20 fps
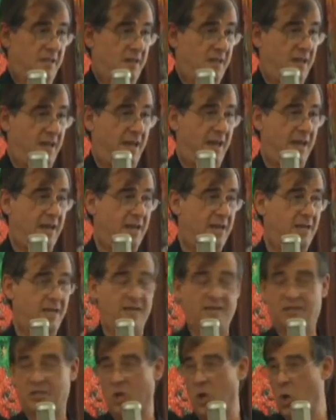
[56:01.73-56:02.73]
a
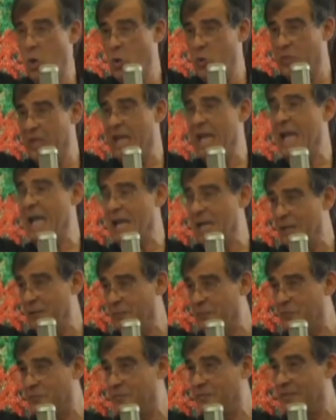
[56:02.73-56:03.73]
code, they
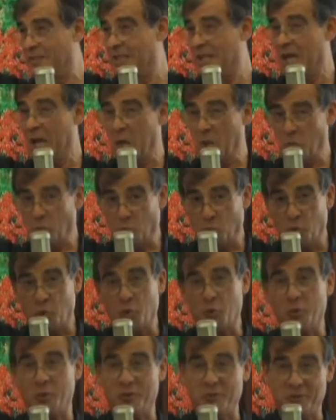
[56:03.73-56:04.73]
have
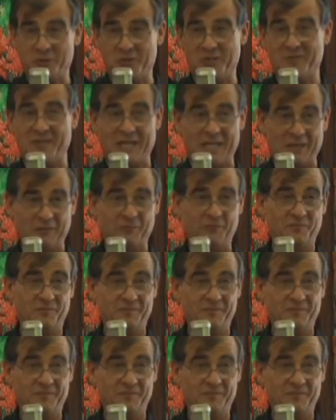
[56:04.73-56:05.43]
rules, they have